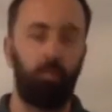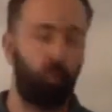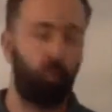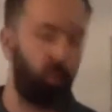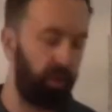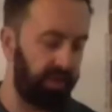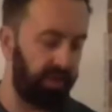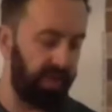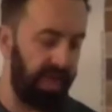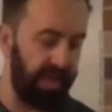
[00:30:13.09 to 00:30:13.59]

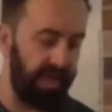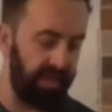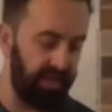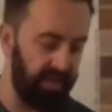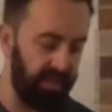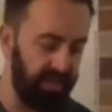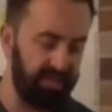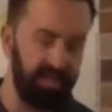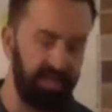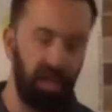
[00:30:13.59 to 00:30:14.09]
what that
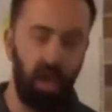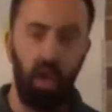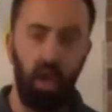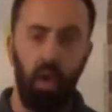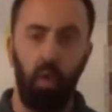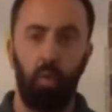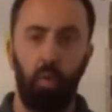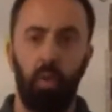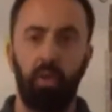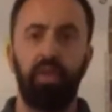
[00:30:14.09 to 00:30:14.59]
does,
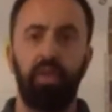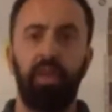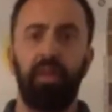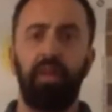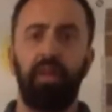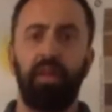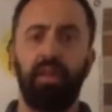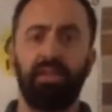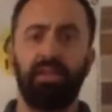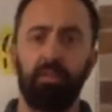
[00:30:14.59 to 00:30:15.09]
one thing
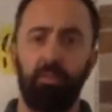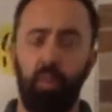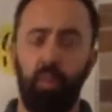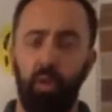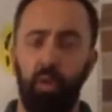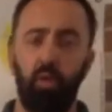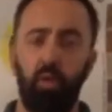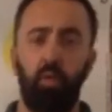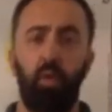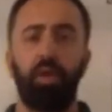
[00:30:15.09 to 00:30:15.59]
that is
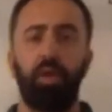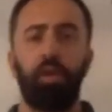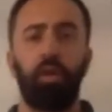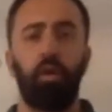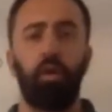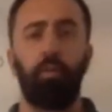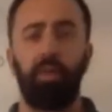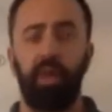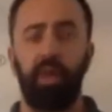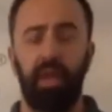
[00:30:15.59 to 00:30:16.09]
important when
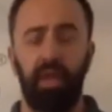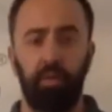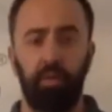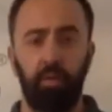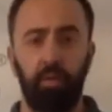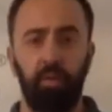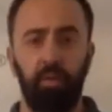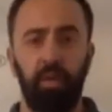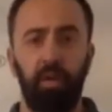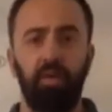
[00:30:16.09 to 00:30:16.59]
you're applying
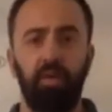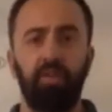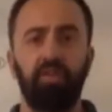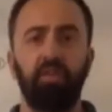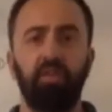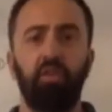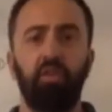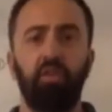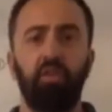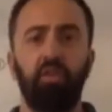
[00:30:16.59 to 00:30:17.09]
Rubio is
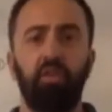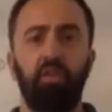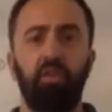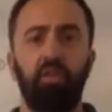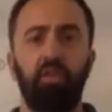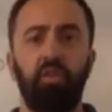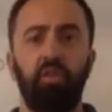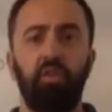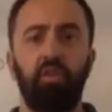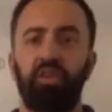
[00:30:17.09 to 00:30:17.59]
you want
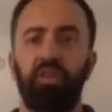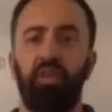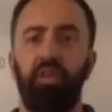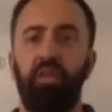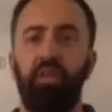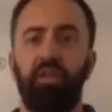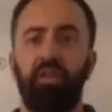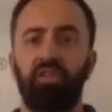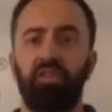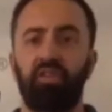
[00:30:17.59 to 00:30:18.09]
to make sure
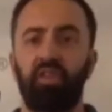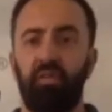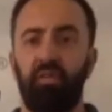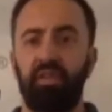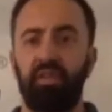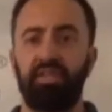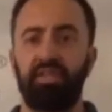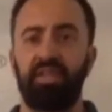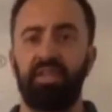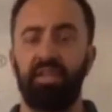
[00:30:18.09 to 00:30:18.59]
that the
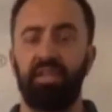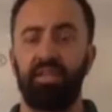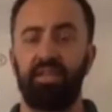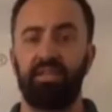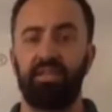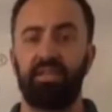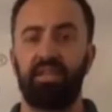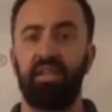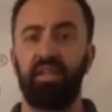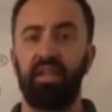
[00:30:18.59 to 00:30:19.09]
surface
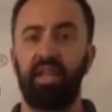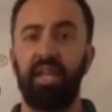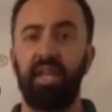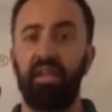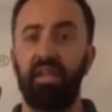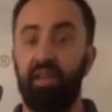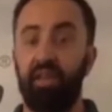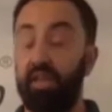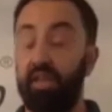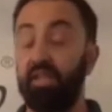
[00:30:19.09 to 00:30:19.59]
is
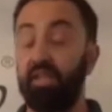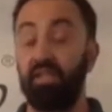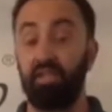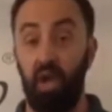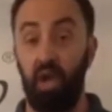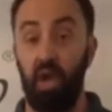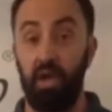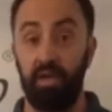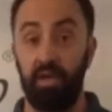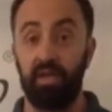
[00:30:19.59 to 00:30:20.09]
clean of any
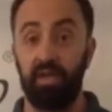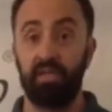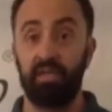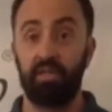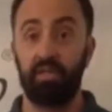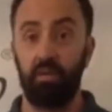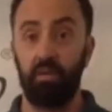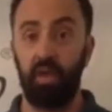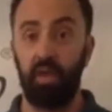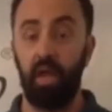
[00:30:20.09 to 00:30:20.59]

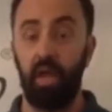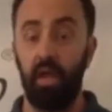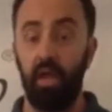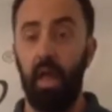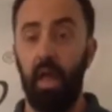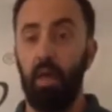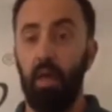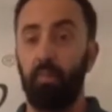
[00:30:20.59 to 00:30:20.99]
sawdust, okay?